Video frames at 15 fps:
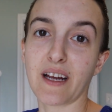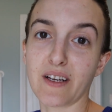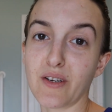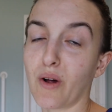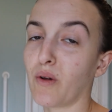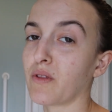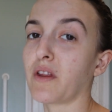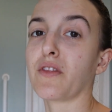I
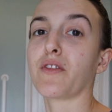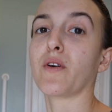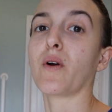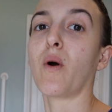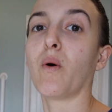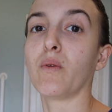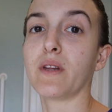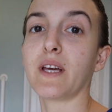know that
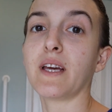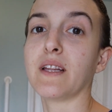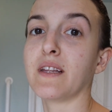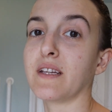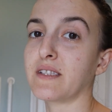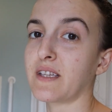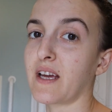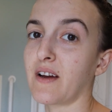they're only in
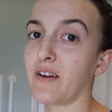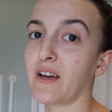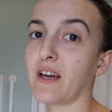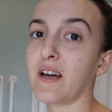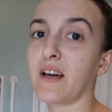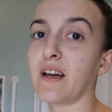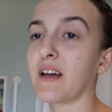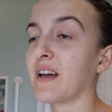this area,